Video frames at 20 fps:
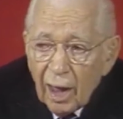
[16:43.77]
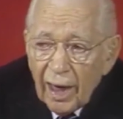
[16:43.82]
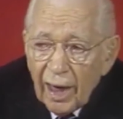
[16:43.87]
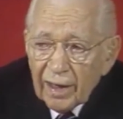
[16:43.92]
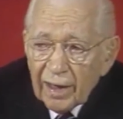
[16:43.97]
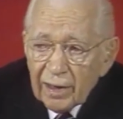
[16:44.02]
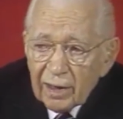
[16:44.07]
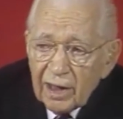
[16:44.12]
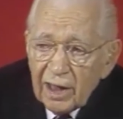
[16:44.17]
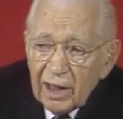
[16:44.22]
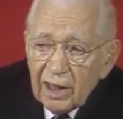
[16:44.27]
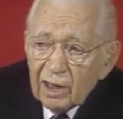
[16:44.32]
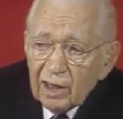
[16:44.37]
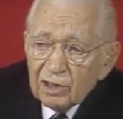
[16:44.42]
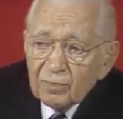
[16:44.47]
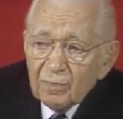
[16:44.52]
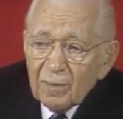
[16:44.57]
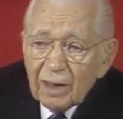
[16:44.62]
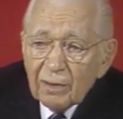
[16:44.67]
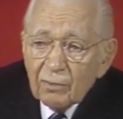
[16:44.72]
And he
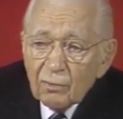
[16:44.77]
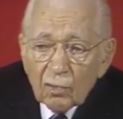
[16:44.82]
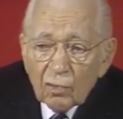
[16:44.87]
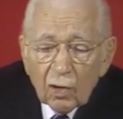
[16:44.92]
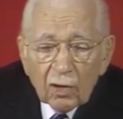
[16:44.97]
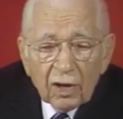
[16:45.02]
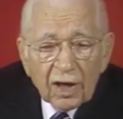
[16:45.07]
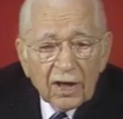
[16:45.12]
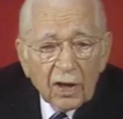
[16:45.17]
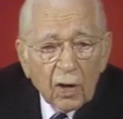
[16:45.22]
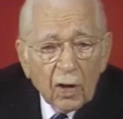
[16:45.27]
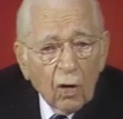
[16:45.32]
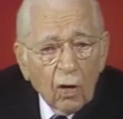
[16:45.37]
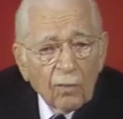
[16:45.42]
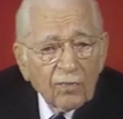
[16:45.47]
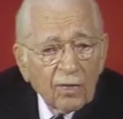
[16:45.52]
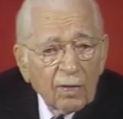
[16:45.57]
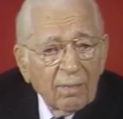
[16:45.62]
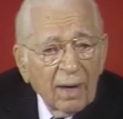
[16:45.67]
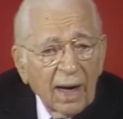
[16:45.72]
has been ruling
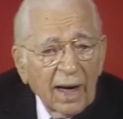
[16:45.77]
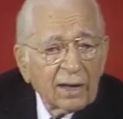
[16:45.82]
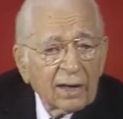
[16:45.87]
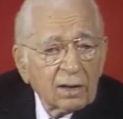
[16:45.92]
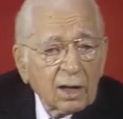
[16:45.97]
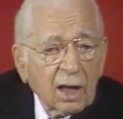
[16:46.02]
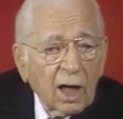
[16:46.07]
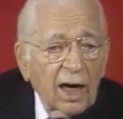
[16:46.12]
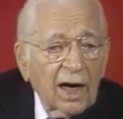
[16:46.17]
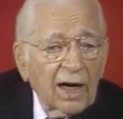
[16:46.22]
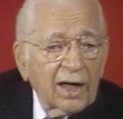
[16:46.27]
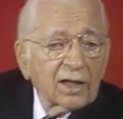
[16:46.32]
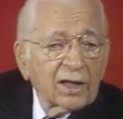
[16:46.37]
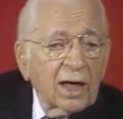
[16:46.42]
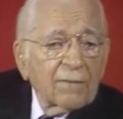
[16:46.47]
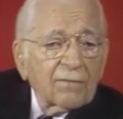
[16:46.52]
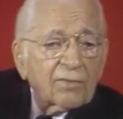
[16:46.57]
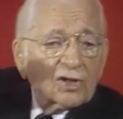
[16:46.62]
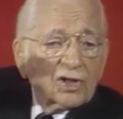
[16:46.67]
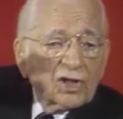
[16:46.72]
over mankind
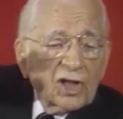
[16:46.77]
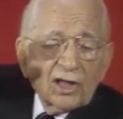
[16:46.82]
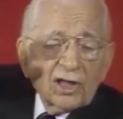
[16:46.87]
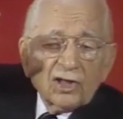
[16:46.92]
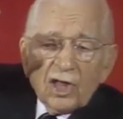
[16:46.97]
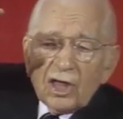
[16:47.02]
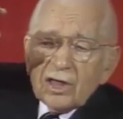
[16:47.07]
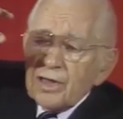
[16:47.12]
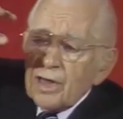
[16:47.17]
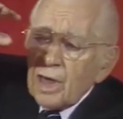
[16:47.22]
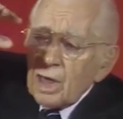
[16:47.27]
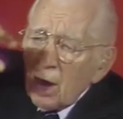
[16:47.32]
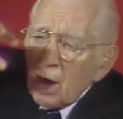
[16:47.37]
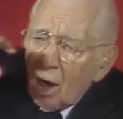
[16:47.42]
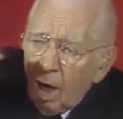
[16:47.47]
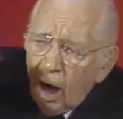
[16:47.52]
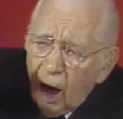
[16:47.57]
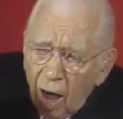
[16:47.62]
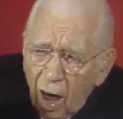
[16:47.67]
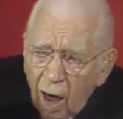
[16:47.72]
ever since. And there
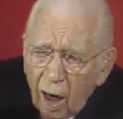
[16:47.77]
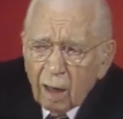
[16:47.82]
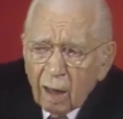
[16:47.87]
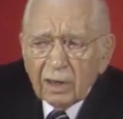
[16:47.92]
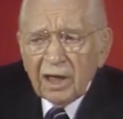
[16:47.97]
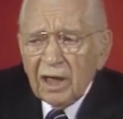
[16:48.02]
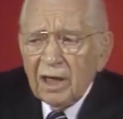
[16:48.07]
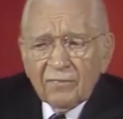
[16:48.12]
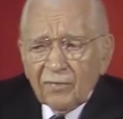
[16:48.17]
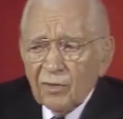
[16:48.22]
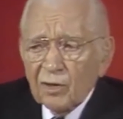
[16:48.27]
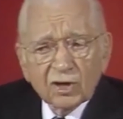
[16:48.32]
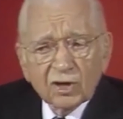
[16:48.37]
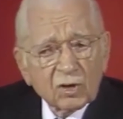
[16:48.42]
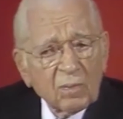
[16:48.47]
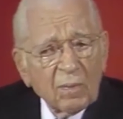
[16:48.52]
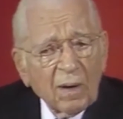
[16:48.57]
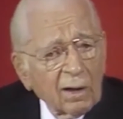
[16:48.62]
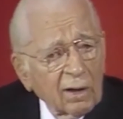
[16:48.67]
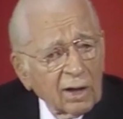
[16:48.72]
are evil
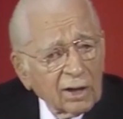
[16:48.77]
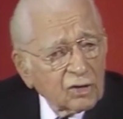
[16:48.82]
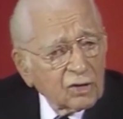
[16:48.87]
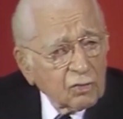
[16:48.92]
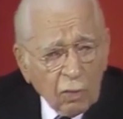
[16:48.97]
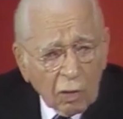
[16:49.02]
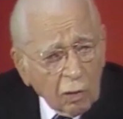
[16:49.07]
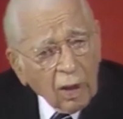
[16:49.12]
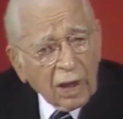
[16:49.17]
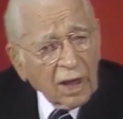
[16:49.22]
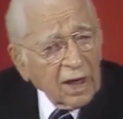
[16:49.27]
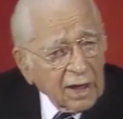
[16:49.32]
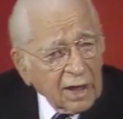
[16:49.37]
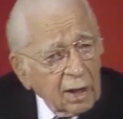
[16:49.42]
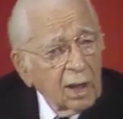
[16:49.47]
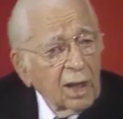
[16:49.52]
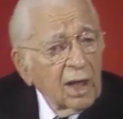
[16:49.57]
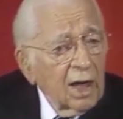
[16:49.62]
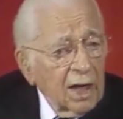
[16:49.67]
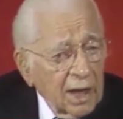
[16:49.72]
spirits ruling
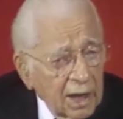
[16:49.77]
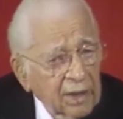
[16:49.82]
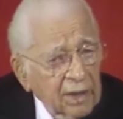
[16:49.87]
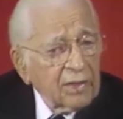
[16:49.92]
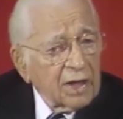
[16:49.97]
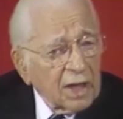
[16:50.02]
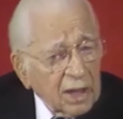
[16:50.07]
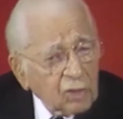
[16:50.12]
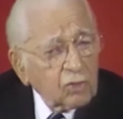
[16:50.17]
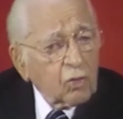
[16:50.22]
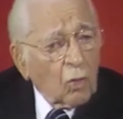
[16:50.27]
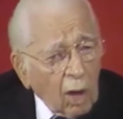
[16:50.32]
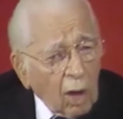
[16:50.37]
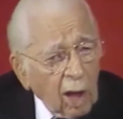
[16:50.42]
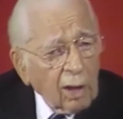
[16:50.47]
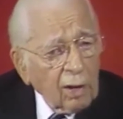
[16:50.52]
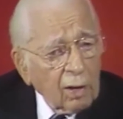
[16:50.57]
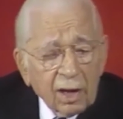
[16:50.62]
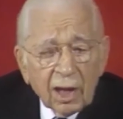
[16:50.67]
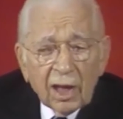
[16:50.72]
in this
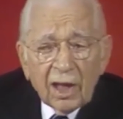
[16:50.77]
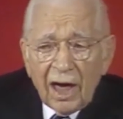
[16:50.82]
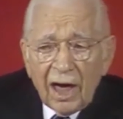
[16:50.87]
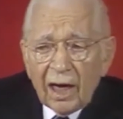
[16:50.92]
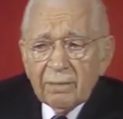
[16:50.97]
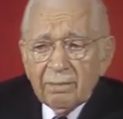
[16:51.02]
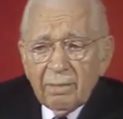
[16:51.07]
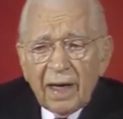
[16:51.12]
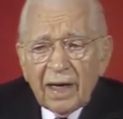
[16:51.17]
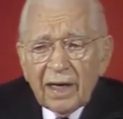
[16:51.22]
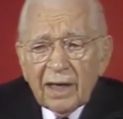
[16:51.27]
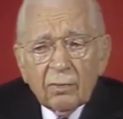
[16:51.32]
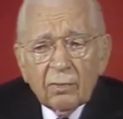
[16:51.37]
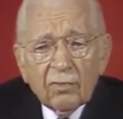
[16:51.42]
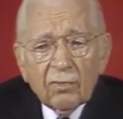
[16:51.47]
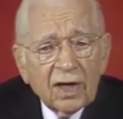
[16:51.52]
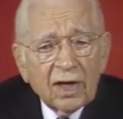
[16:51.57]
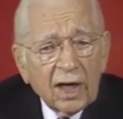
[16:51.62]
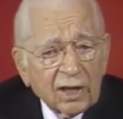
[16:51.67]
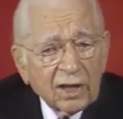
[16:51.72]
world. And many
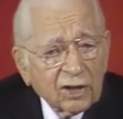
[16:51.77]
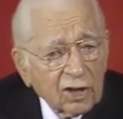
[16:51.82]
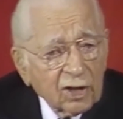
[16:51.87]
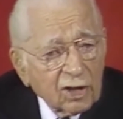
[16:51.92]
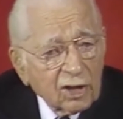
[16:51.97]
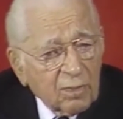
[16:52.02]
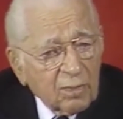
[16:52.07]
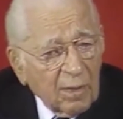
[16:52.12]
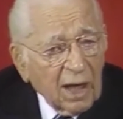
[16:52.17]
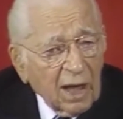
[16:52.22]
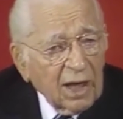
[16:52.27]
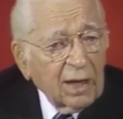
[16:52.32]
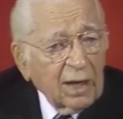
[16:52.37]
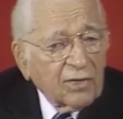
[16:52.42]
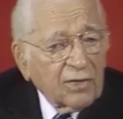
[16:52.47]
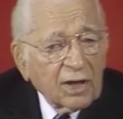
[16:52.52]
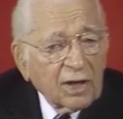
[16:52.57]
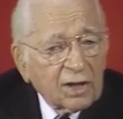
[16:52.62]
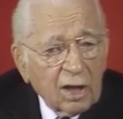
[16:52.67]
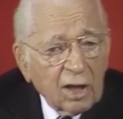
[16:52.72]
religions
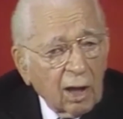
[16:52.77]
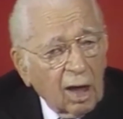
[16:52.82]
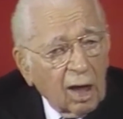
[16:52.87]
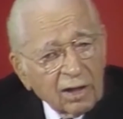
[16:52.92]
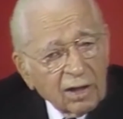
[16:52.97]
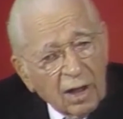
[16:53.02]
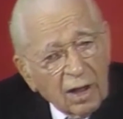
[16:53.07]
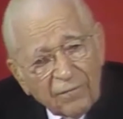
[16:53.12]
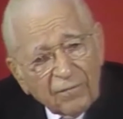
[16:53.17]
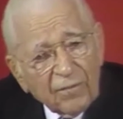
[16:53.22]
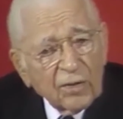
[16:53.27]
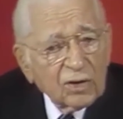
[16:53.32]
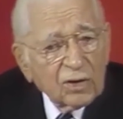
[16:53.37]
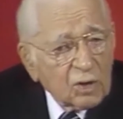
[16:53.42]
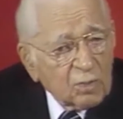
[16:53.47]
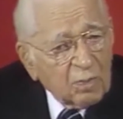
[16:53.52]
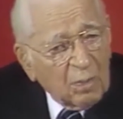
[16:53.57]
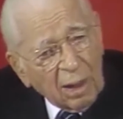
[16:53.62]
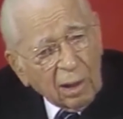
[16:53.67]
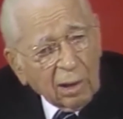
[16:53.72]
believe that there are different
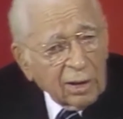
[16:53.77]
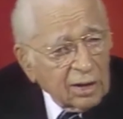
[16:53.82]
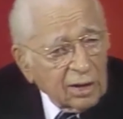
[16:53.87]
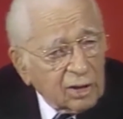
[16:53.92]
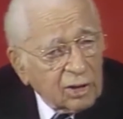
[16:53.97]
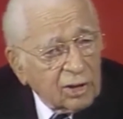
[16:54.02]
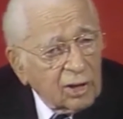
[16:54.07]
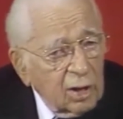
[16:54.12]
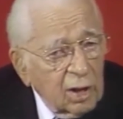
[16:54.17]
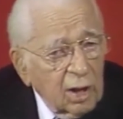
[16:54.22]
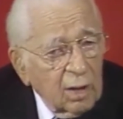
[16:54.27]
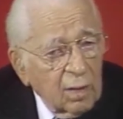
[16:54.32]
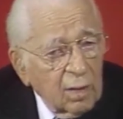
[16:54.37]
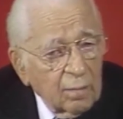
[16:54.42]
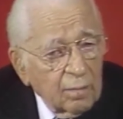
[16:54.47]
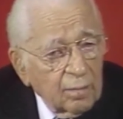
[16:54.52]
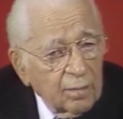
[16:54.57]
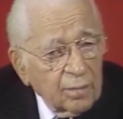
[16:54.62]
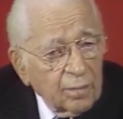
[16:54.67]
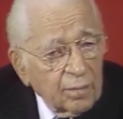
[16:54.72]
spirits.
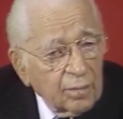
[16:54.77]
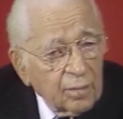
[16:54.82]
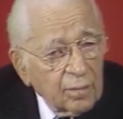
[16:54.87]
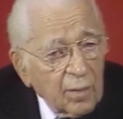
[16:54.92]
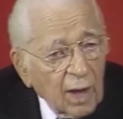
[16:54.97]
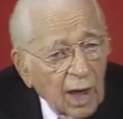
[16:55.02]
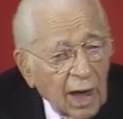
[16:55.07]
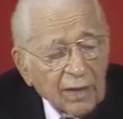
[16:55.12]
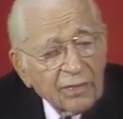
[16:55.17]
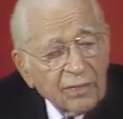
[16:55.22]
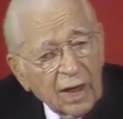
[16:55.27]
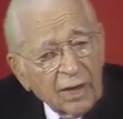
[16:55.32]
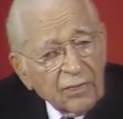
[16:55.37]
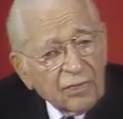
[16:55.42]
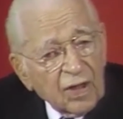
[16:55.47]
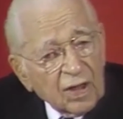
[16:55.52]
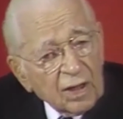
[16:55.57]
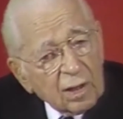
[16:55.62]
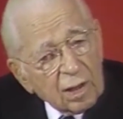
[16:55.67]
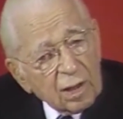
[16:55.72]
And they
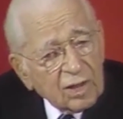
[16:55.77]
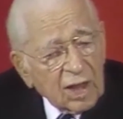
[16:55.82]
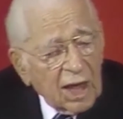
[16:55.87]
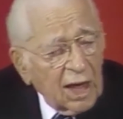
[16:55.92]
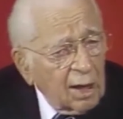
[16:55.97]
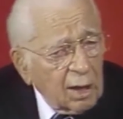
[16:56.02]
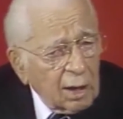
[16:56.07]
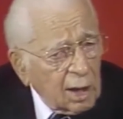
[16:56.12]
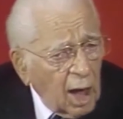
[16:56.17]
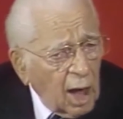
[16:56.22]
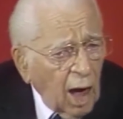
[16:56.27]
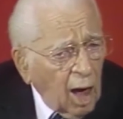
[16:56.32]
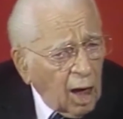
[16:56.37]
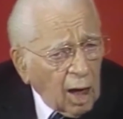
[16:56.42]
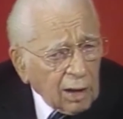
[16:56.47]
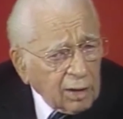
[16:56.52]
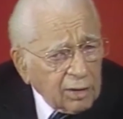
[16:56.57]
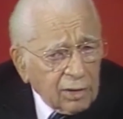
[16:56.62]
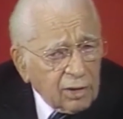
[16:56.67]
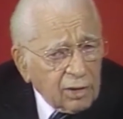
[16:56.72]
think that they are
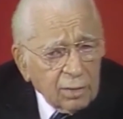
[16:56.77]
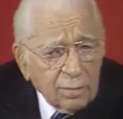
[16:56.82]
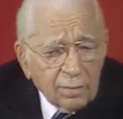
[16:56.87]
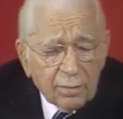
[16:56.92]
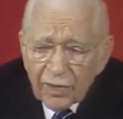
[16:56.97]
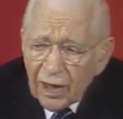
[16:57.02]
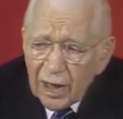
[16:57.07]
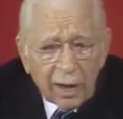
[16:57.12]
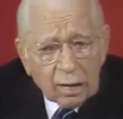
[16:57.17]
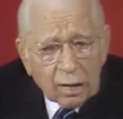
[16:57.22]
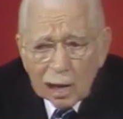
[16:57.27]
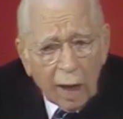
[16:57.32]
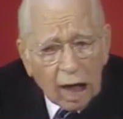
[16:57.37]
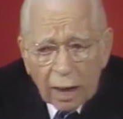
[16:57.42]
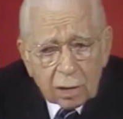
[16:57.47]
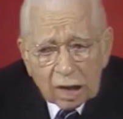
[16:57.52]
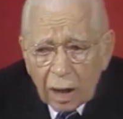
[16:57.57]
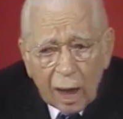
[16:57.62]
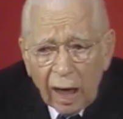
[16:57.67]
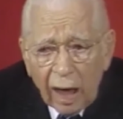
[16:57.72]
gods. They are
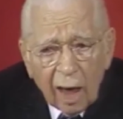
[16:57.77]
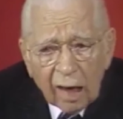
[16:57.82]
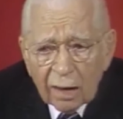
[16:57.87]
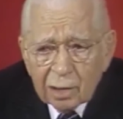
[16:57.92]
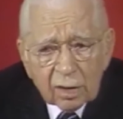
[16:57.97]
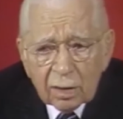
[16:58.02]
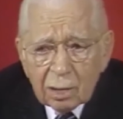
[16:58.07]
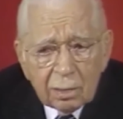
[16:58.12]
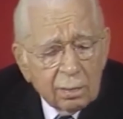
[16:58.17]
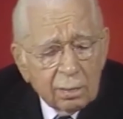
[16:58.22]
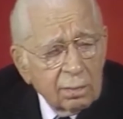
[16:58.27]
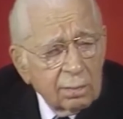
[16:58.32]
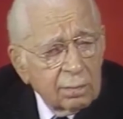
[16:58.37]
not God.